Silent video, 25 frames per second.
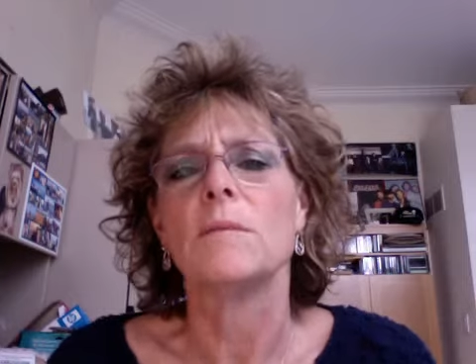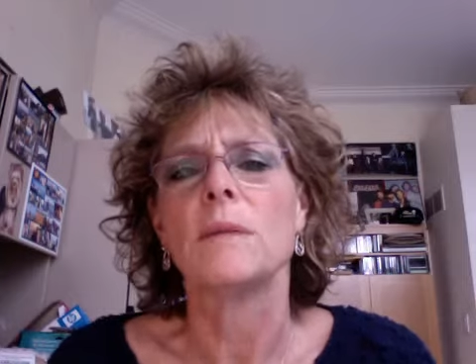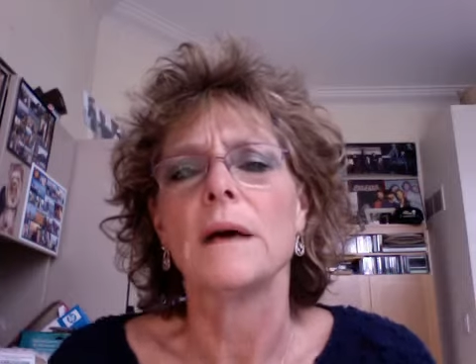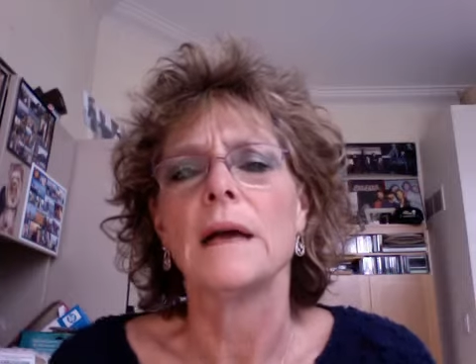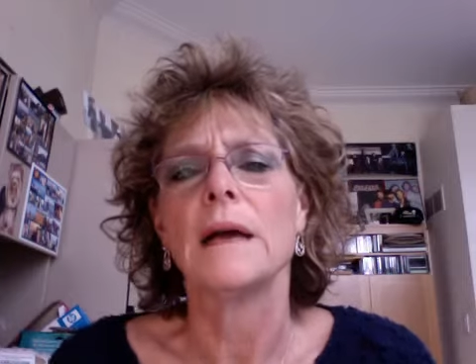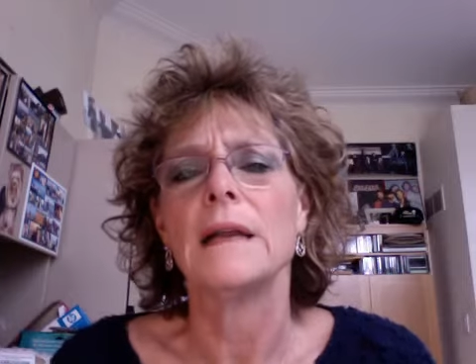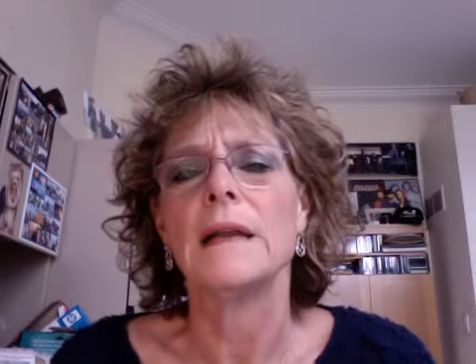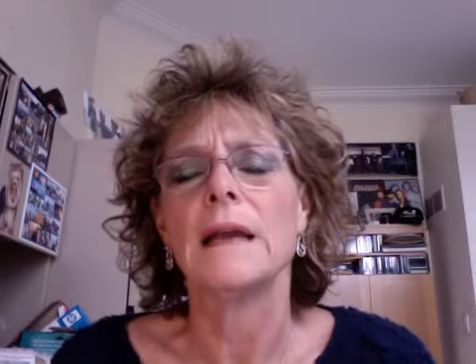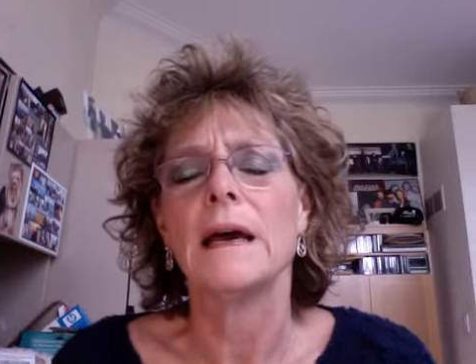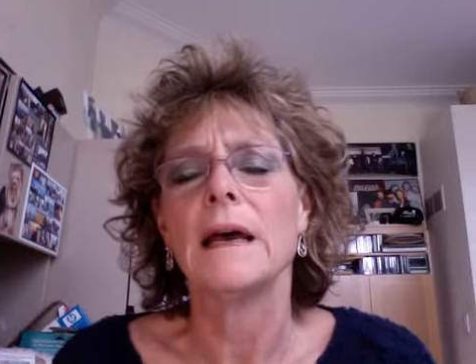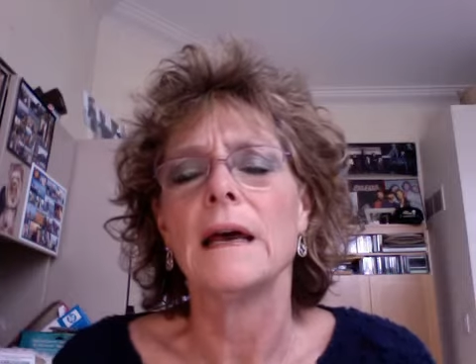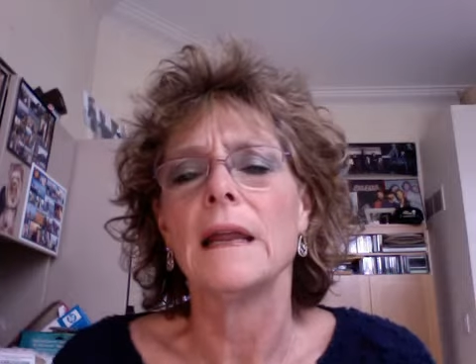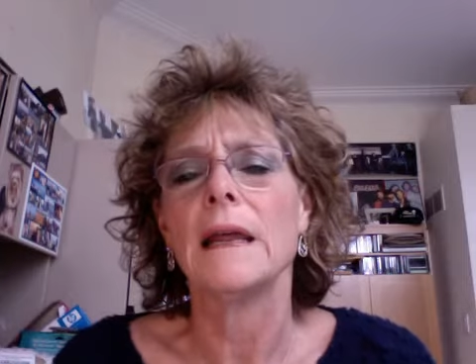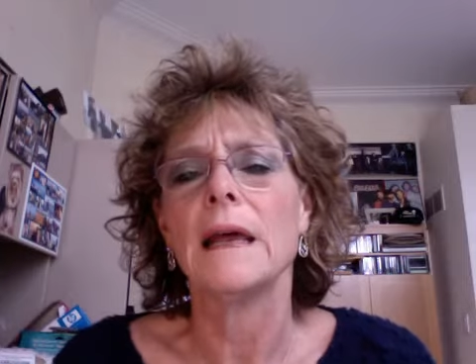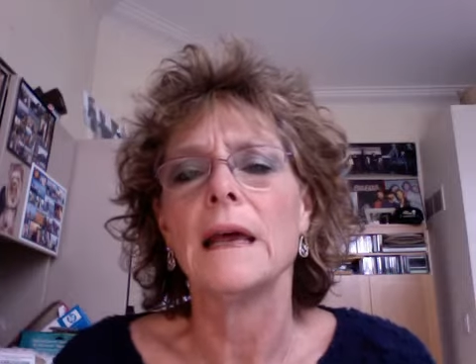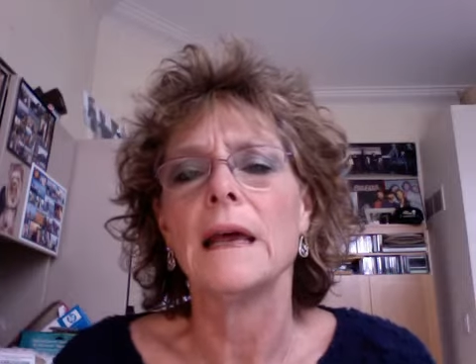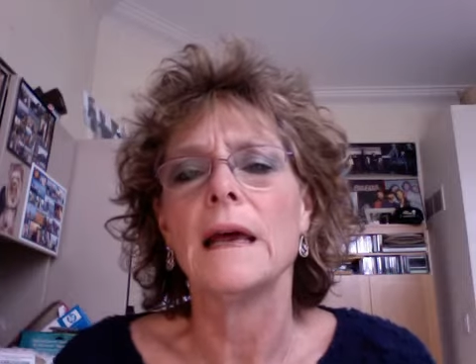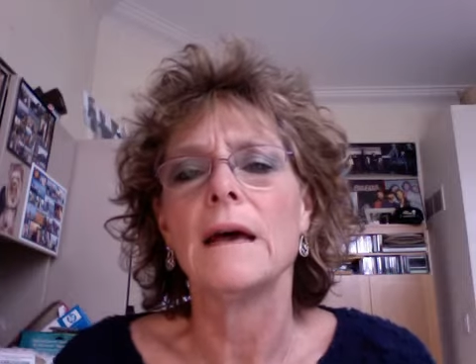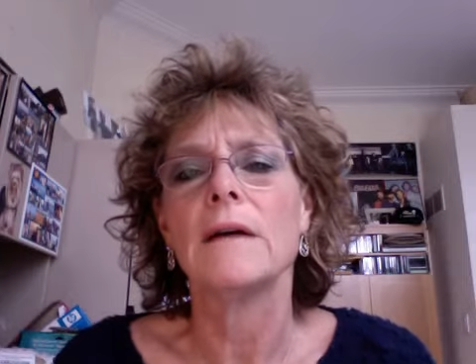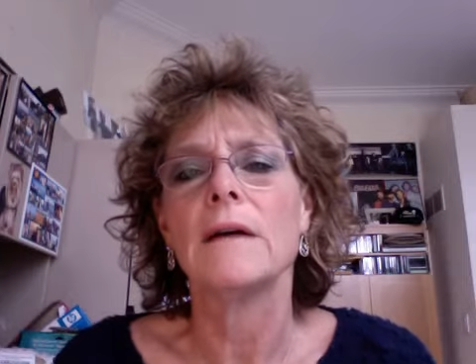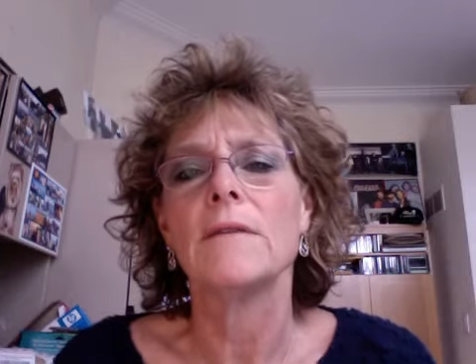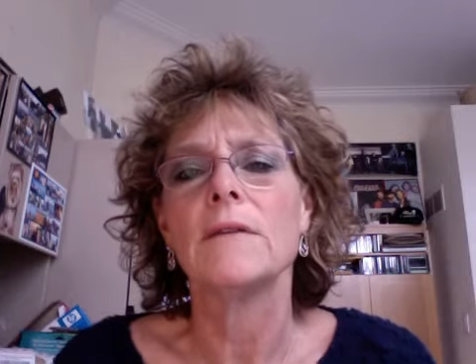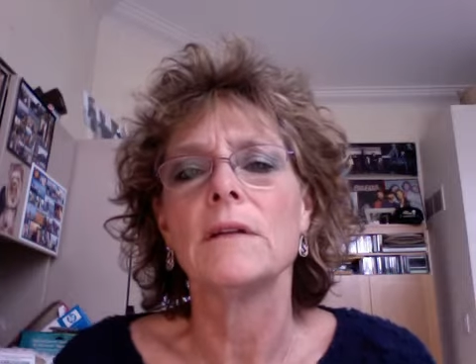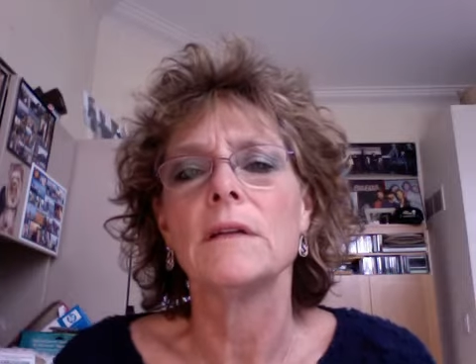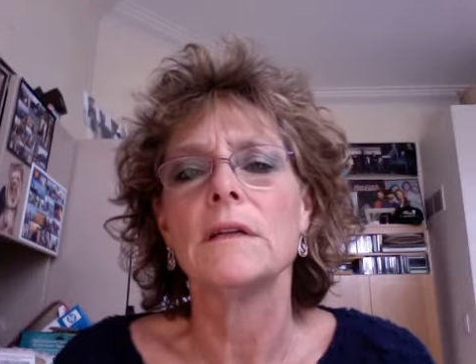by not
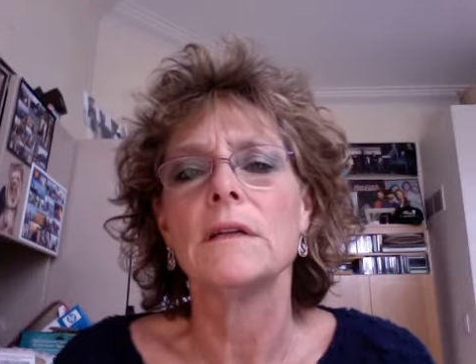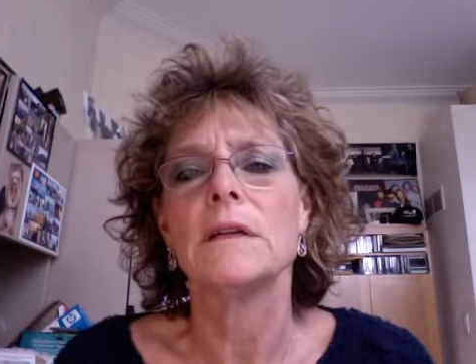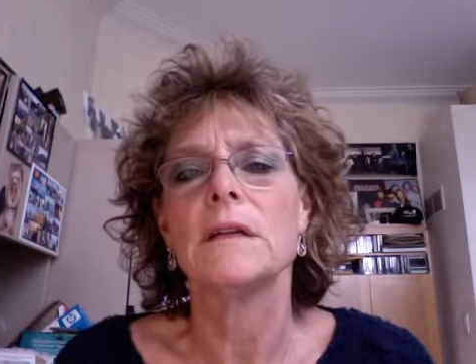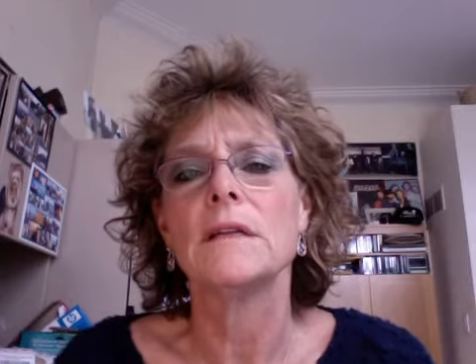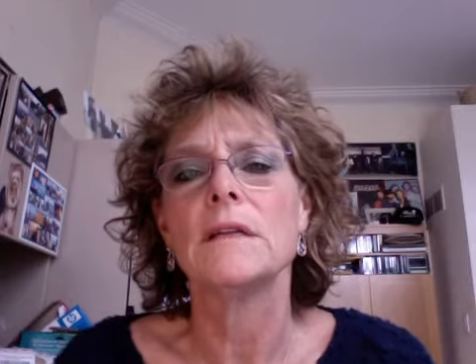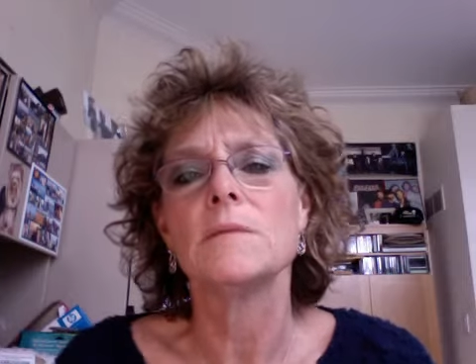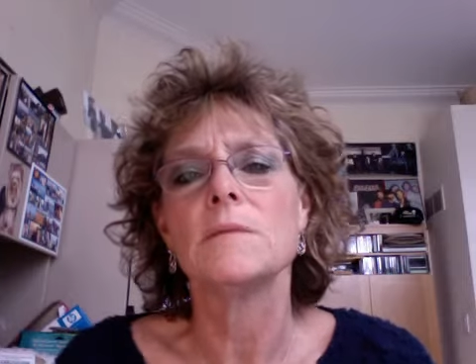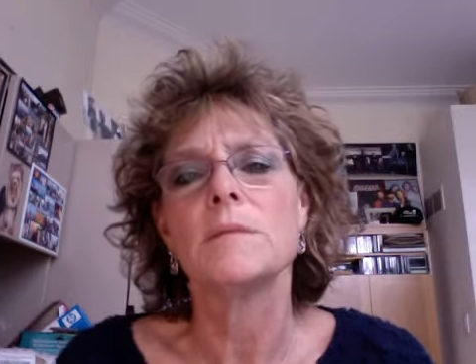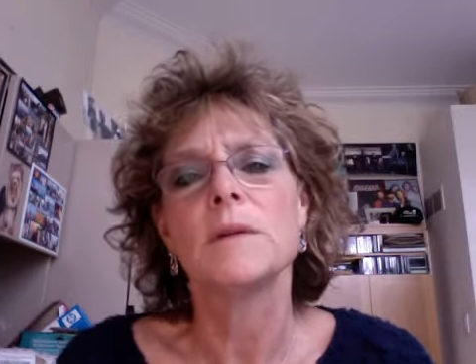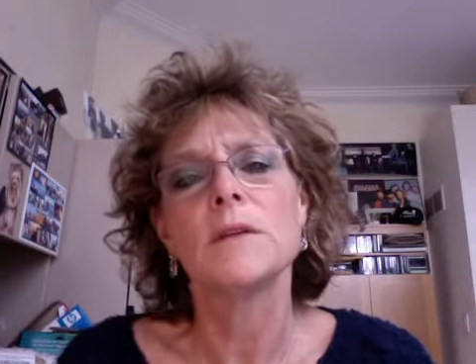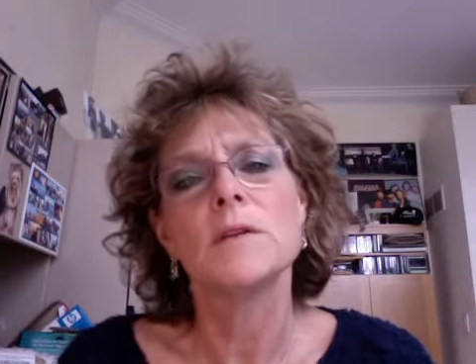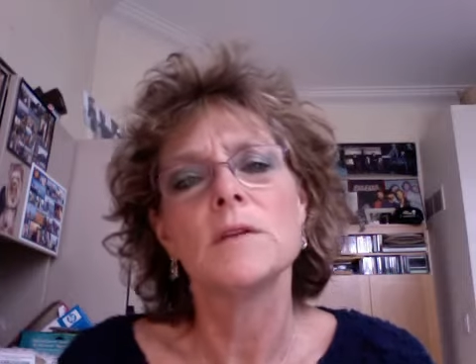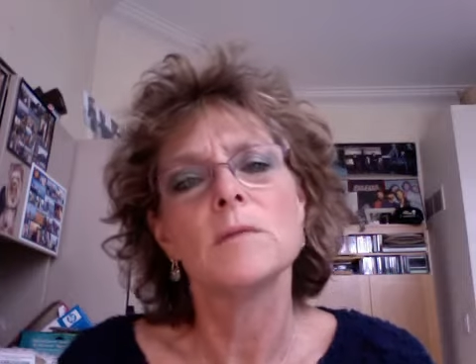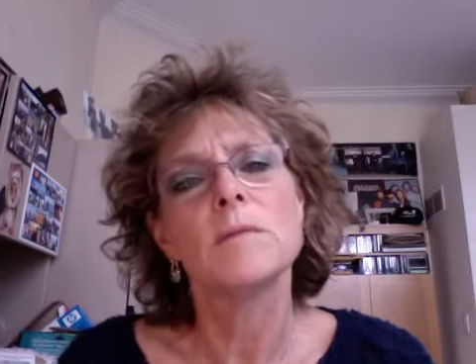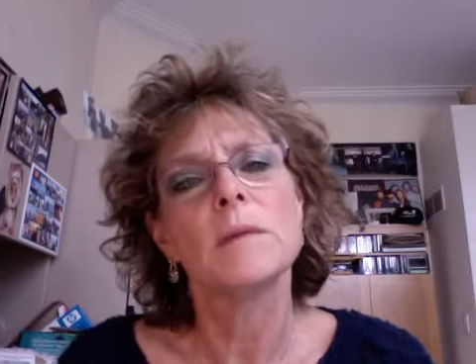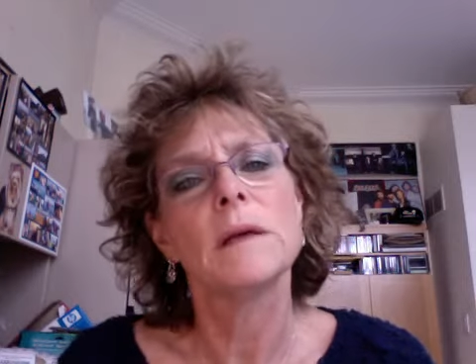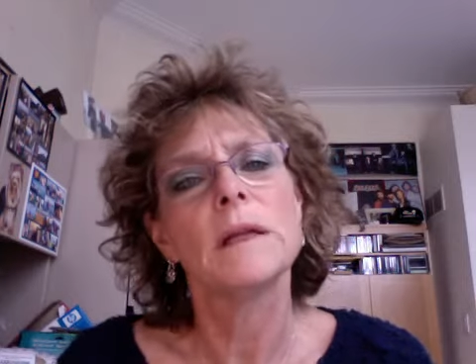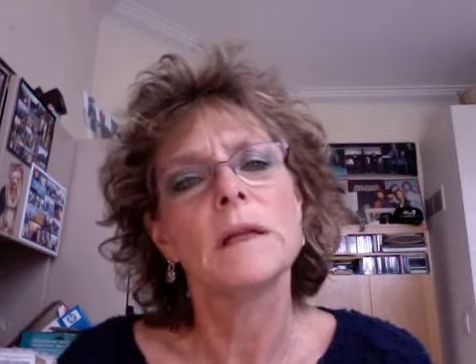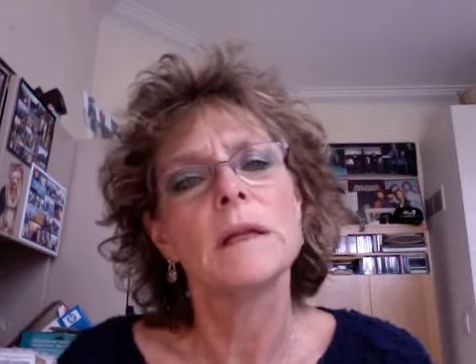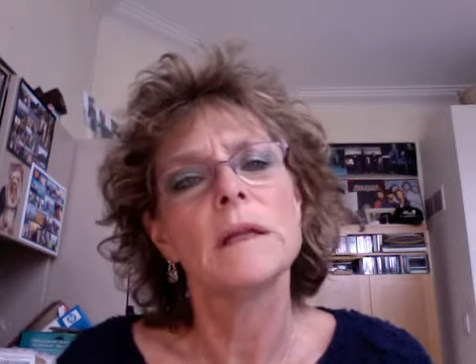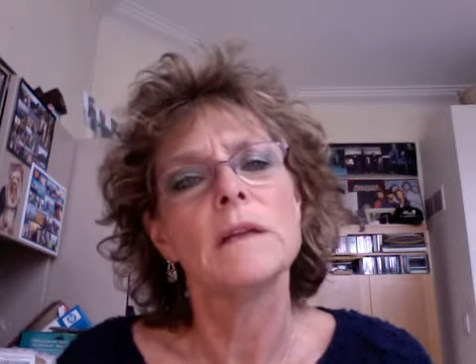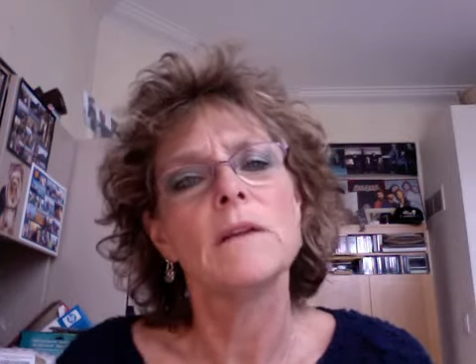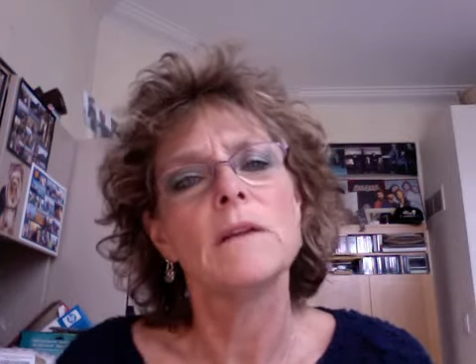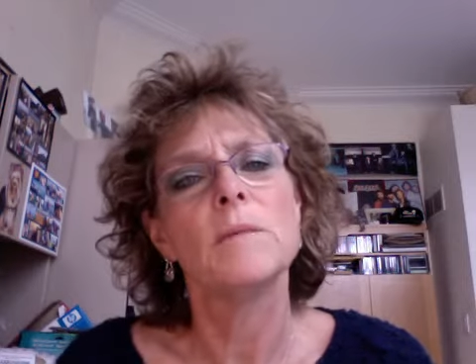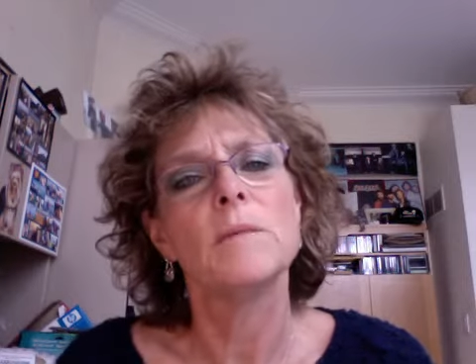having as much
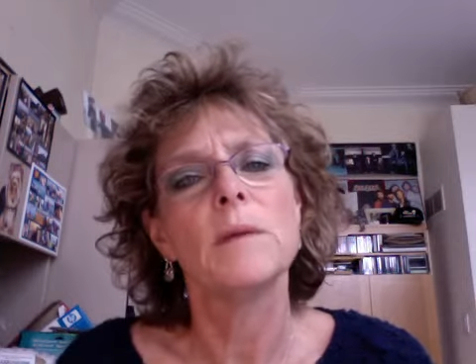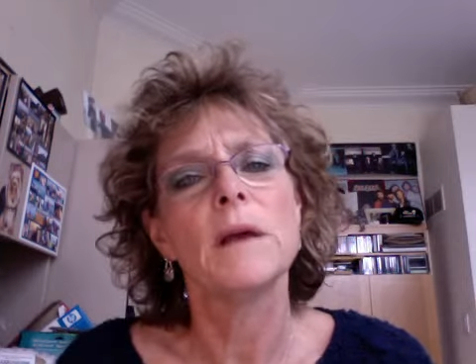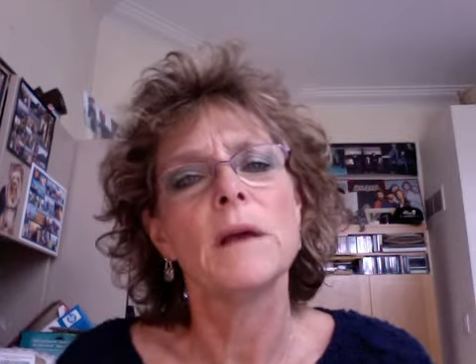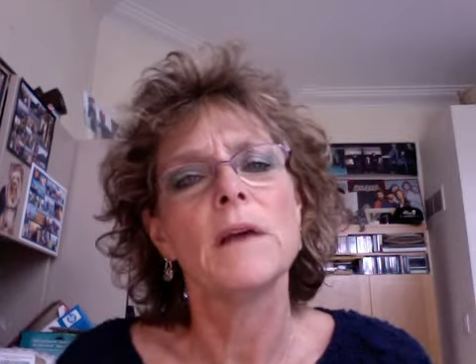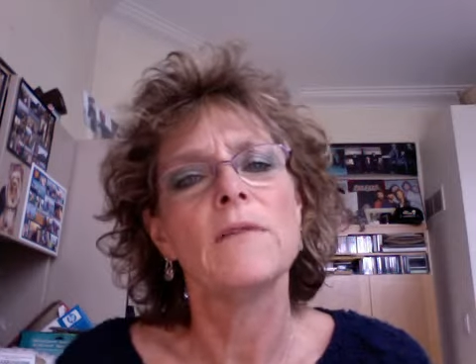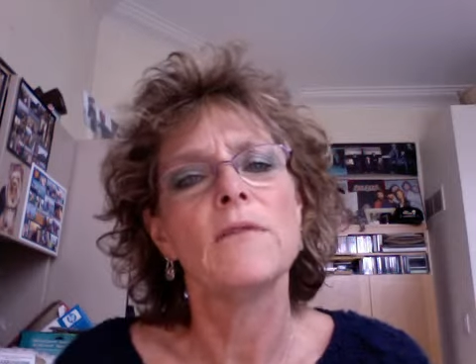money to pay